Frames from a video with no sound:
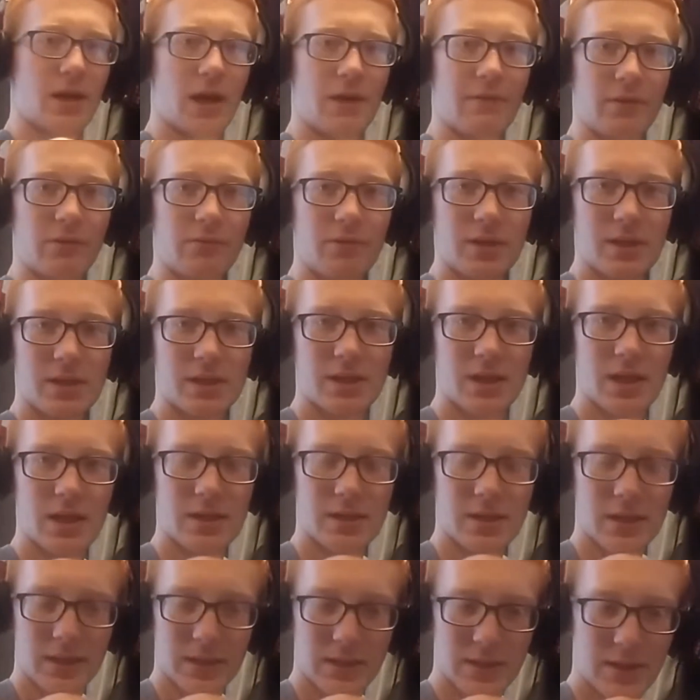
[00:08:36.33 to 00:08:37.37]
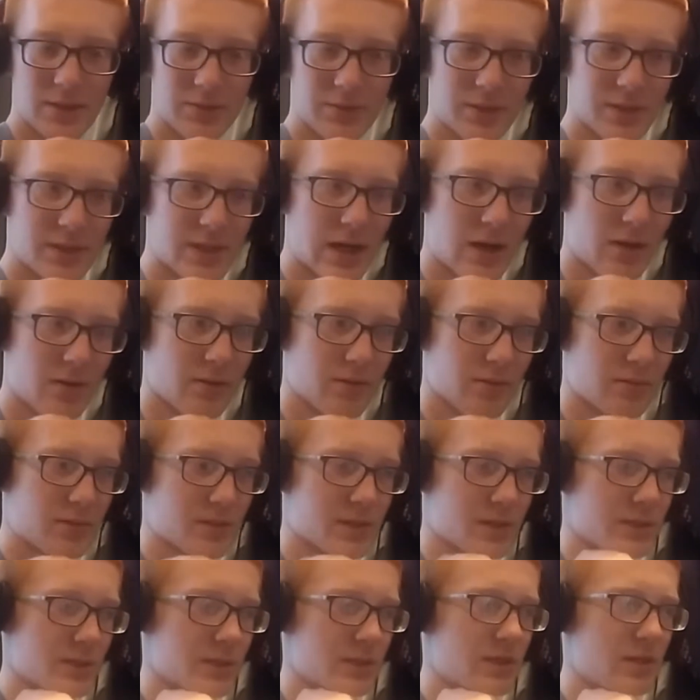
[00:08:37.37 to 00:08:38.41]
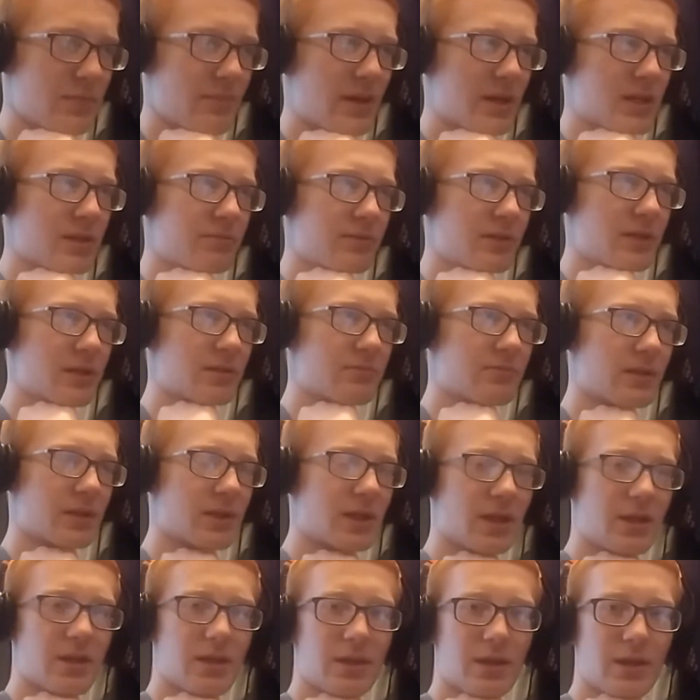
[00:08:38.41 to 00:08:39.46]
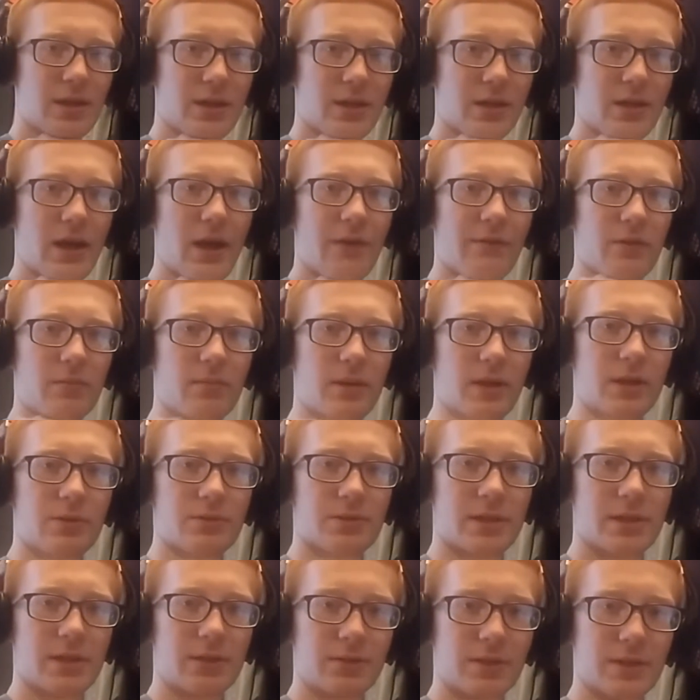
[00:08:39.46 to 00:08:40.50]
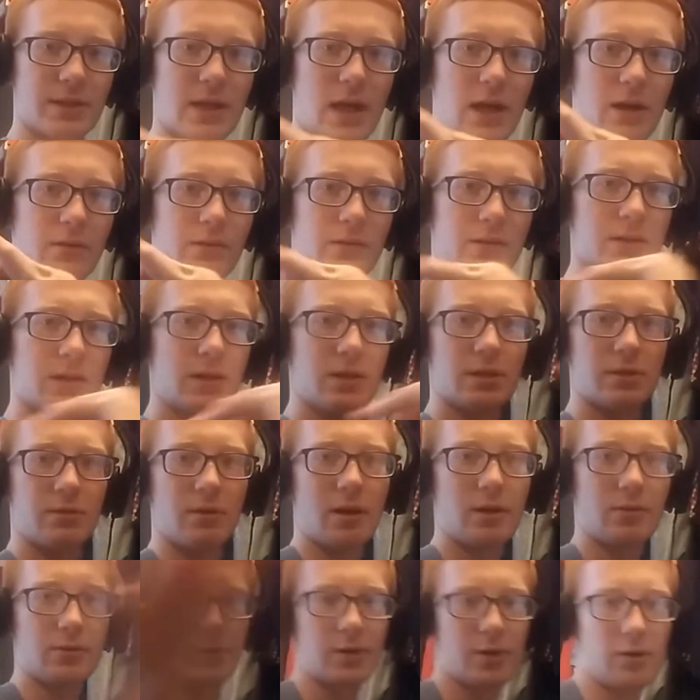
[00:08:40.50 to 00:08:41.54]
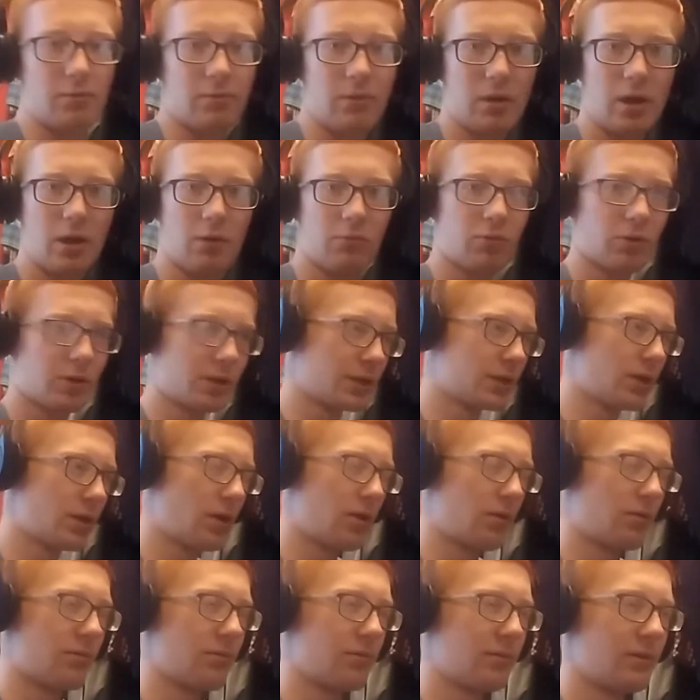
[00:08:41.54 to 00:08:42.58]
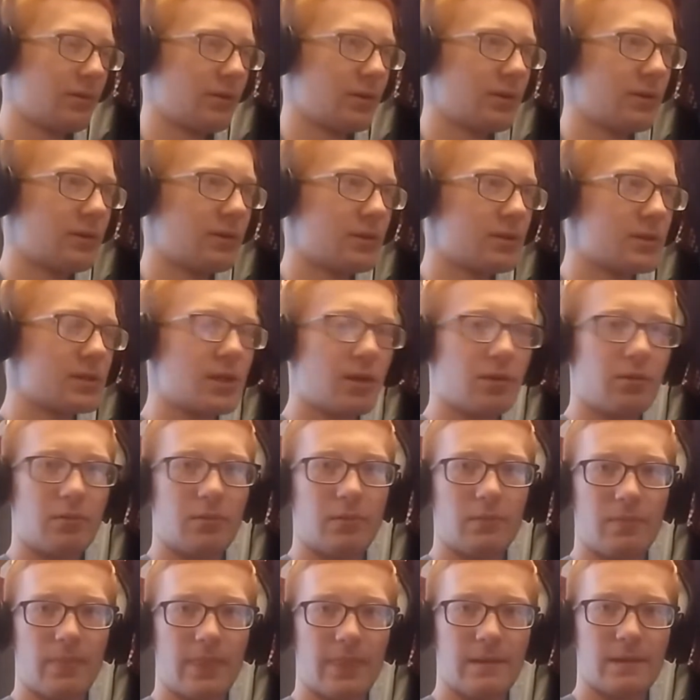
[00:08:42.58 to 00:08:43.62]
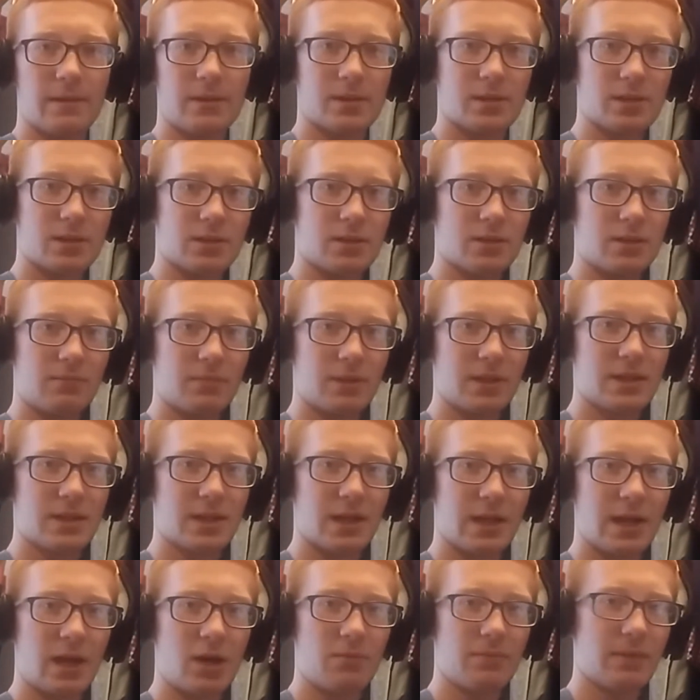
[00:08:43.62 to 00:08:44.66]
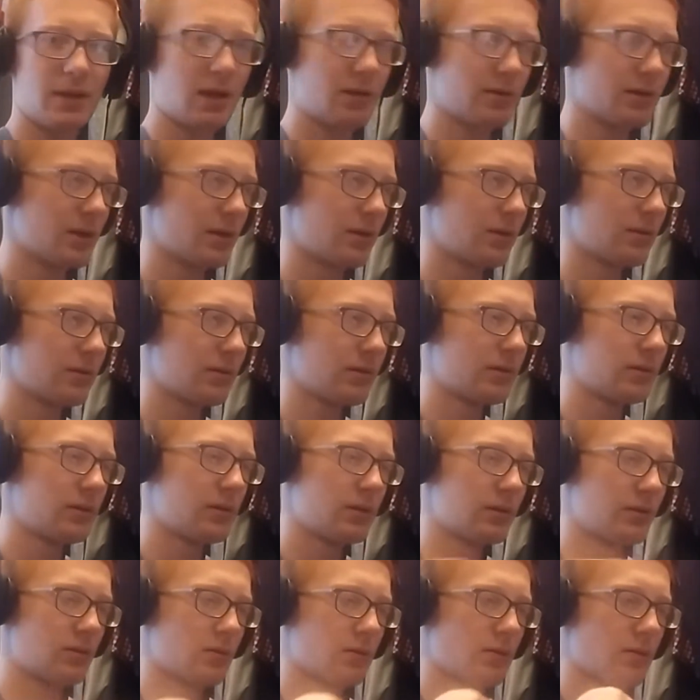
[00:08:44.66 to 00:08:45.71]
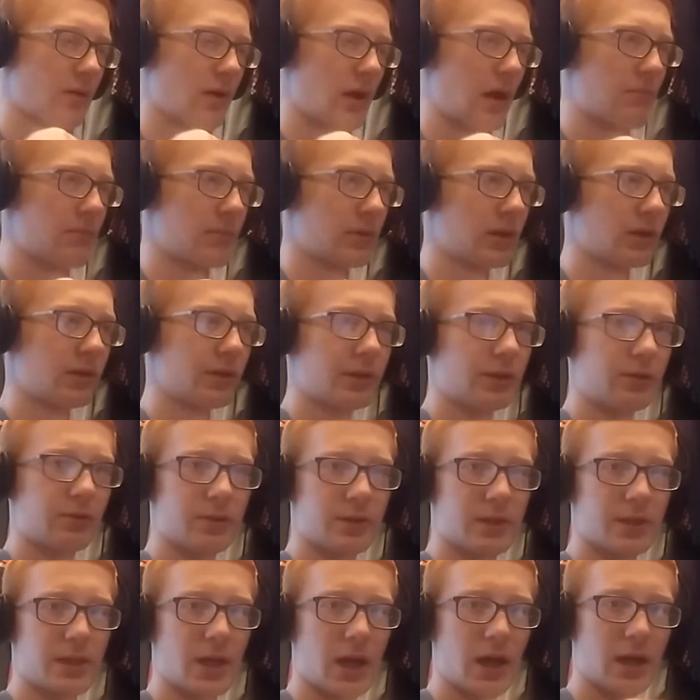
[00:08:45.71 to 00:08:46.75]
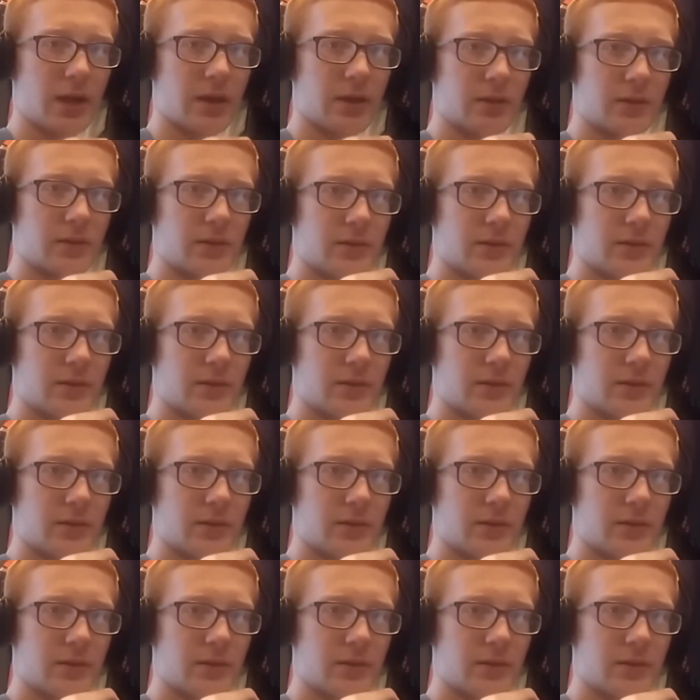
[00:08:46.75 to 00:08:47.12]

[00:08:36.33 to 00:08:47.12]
Everyone says, like, Tilted Towers is the best place, but then, like, everybody goes to Tilted Towers, so I don't know where to go. So, s somebody's gotta help me out here, or I'm literally going to die.